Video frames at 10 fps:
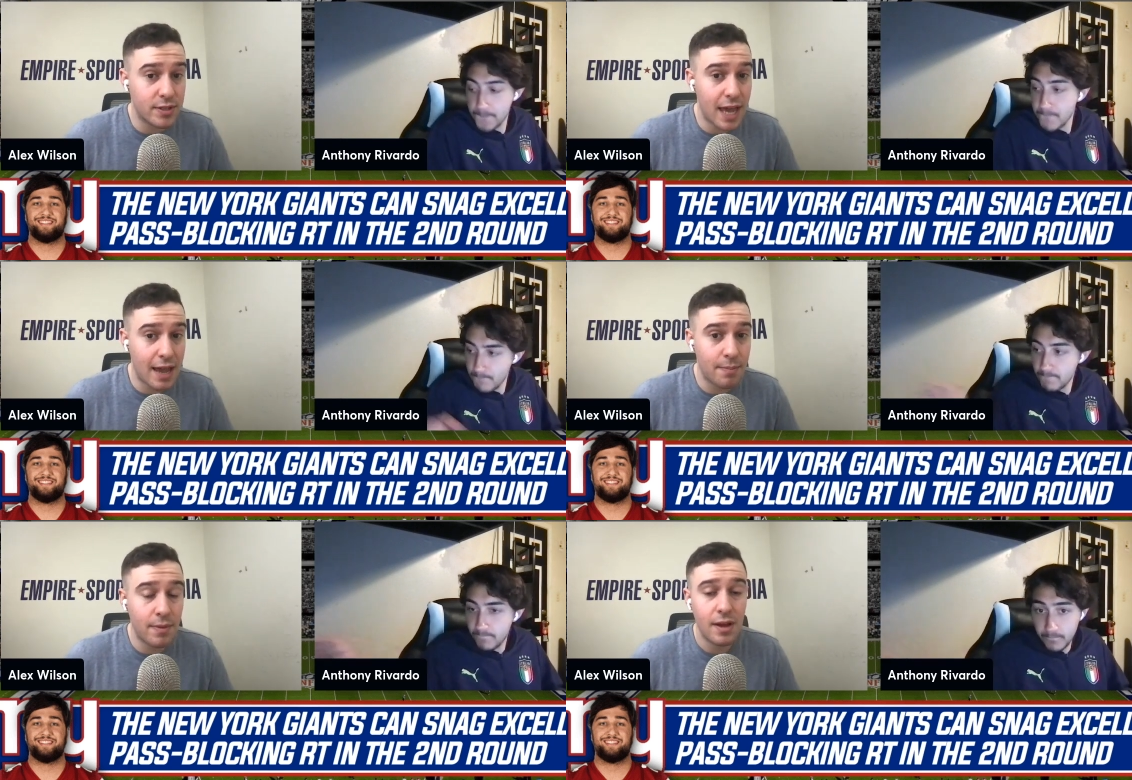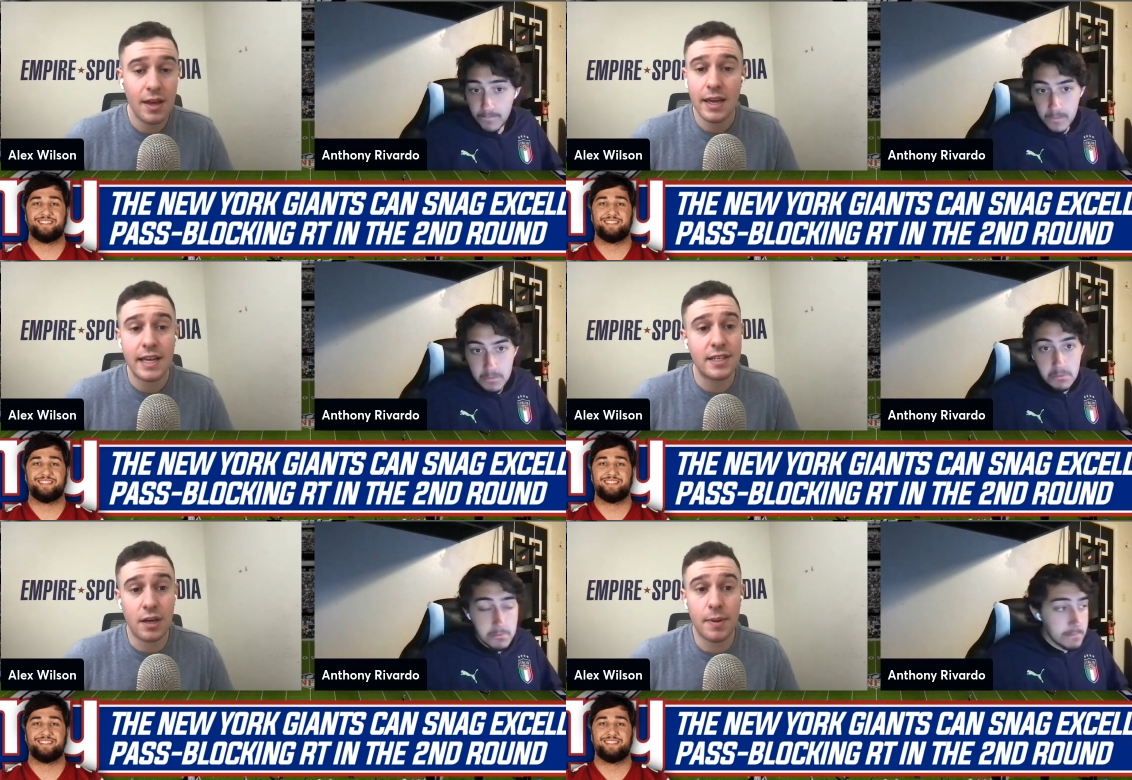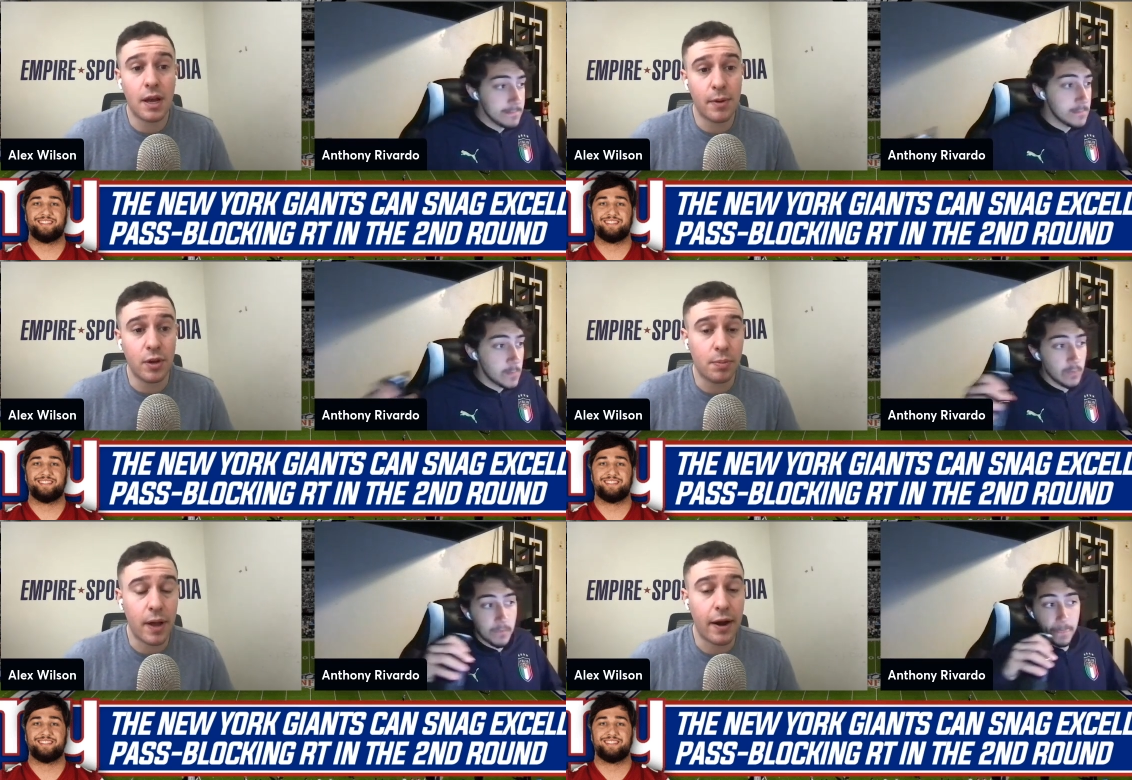Speaker 1: game, he's going to become a good
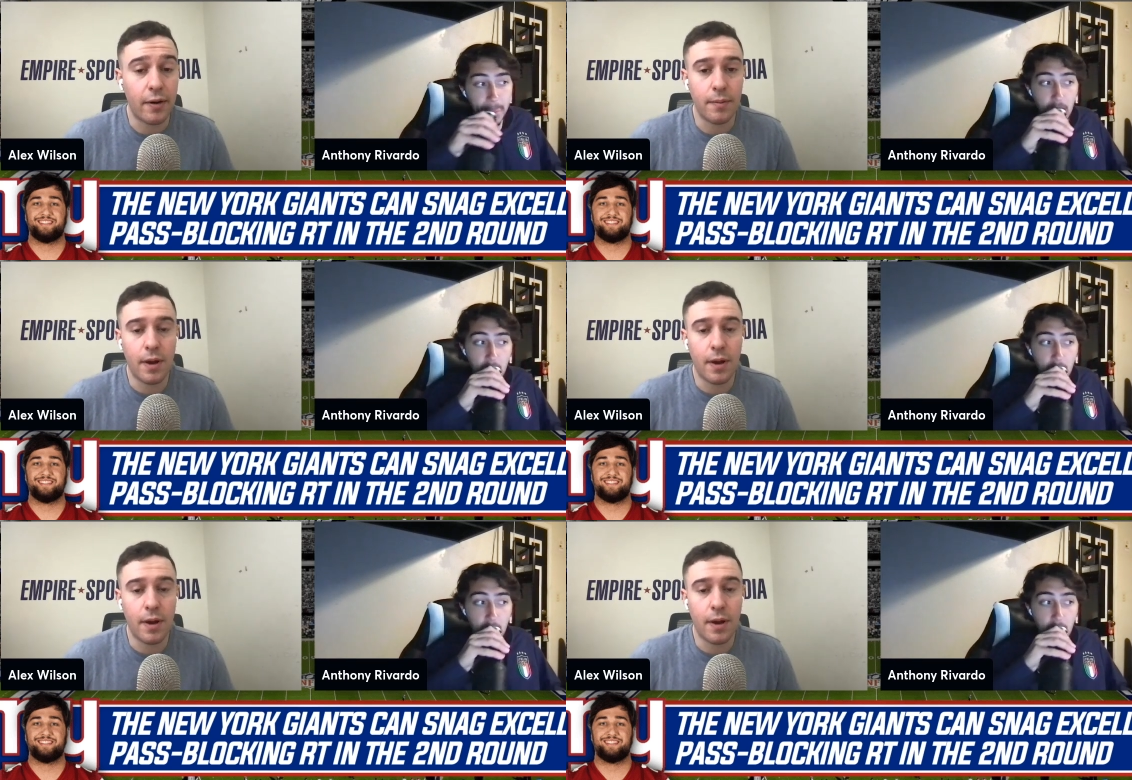player.